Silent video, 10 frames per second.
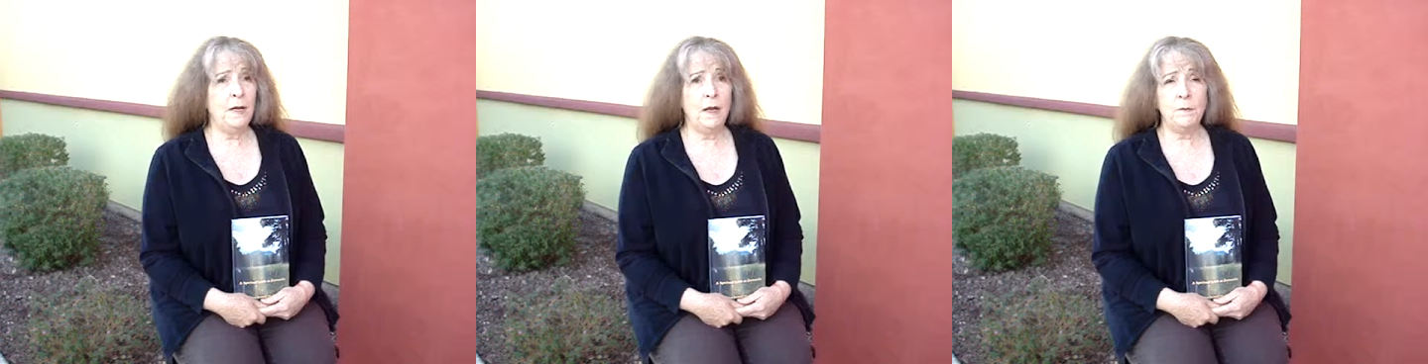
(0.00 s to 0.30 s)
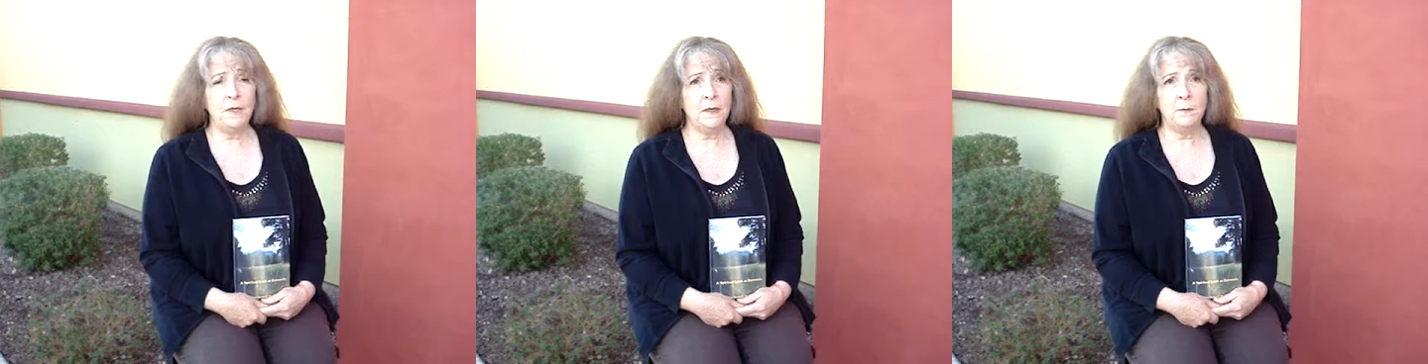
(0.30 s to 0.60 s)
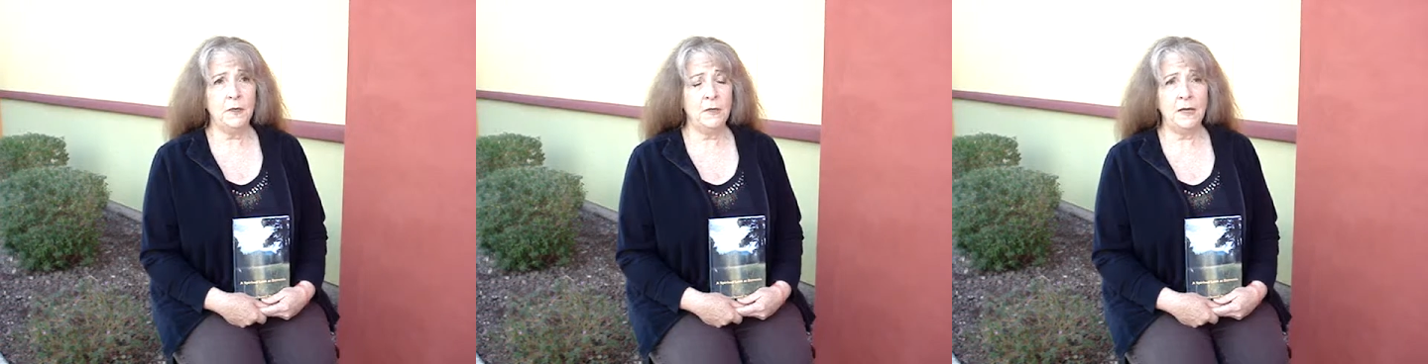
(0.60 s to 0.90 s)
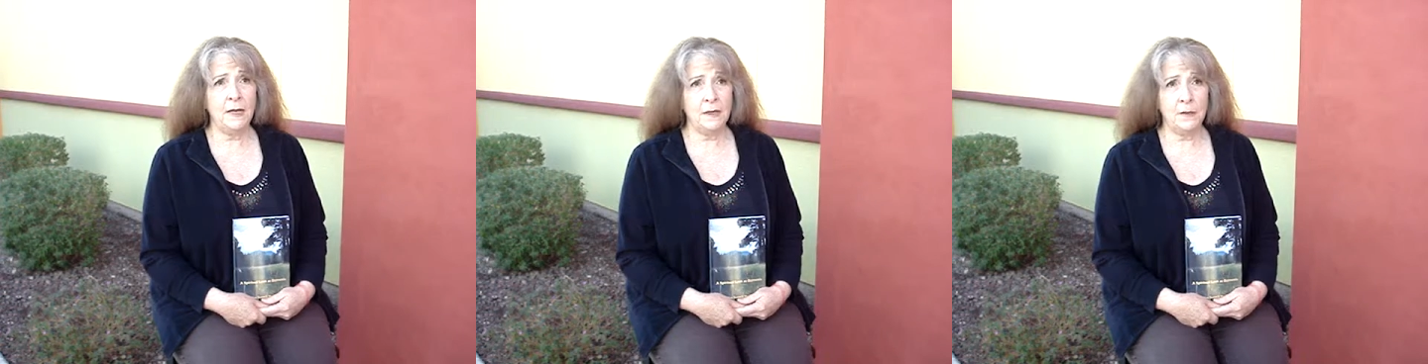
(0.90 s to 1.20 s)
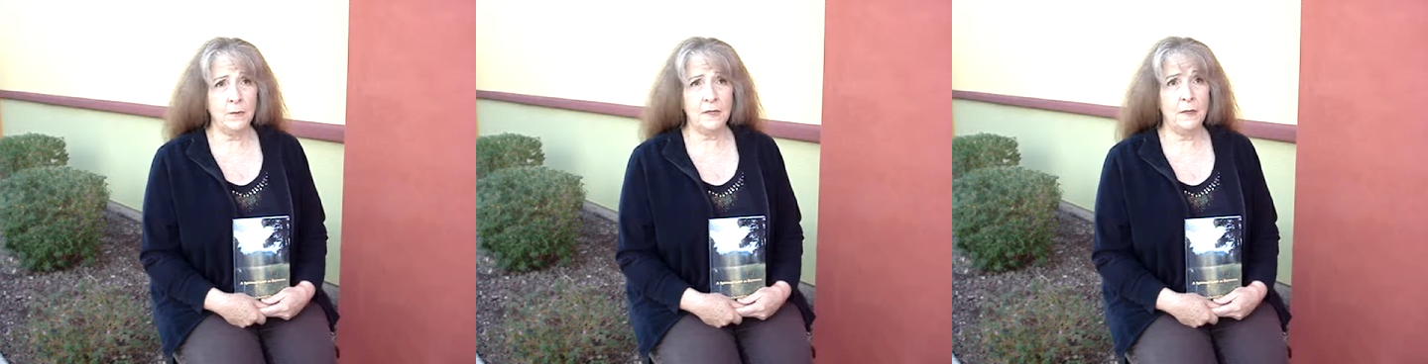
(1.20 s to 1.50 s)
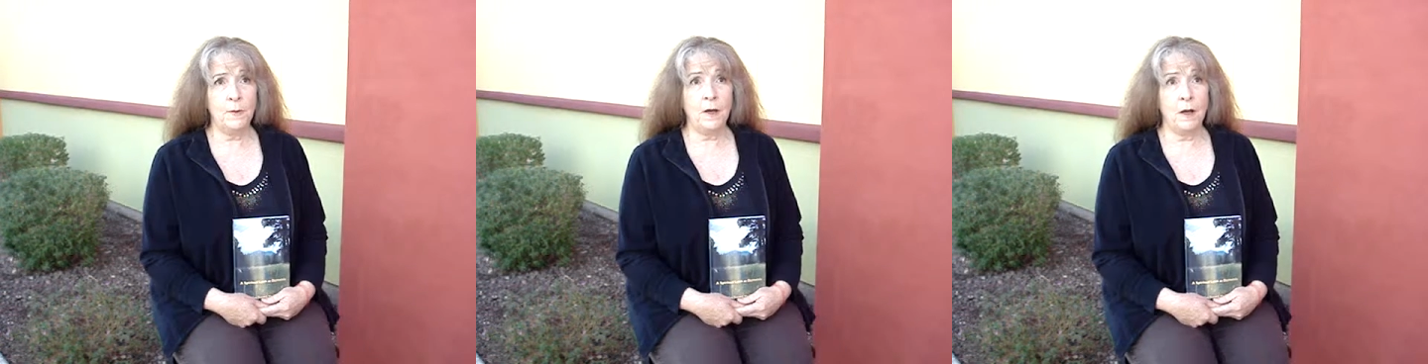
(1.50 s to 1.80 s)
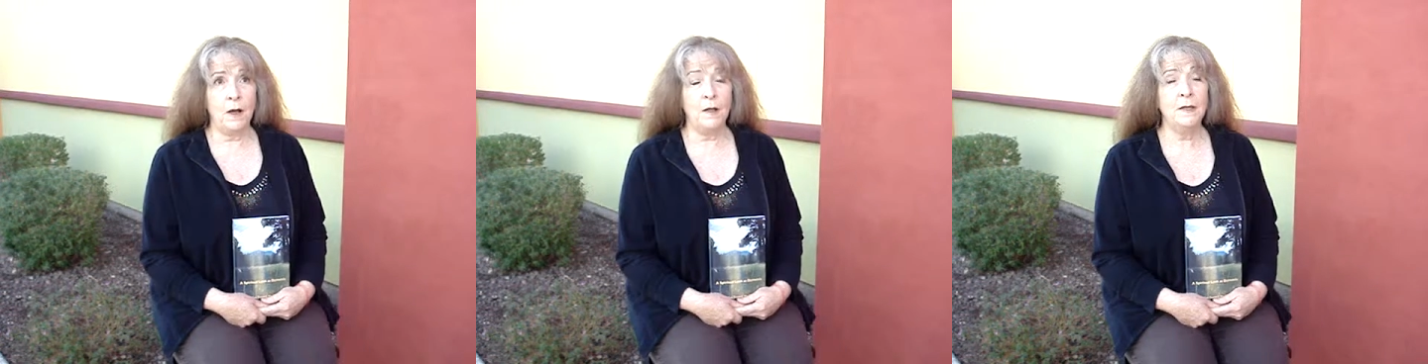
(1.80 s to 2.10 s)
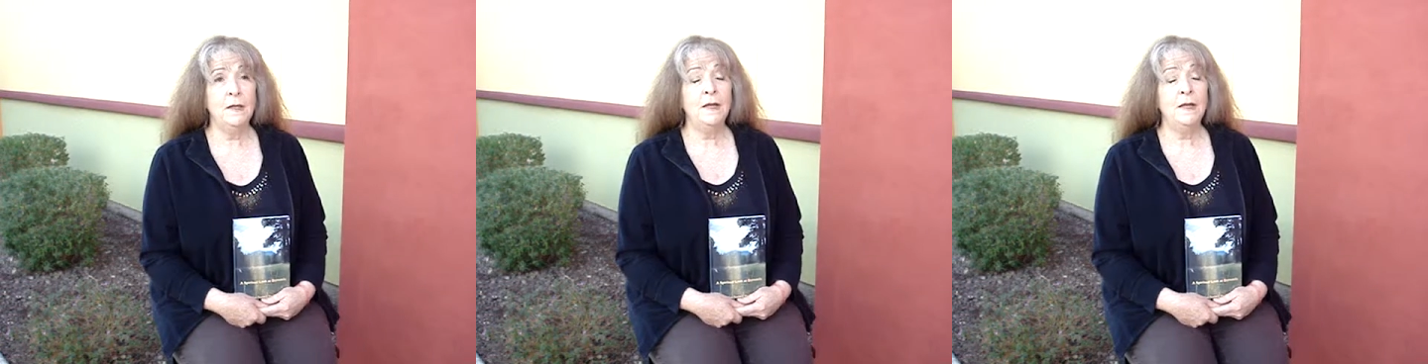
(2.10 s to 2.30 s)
not be communicating with them at all,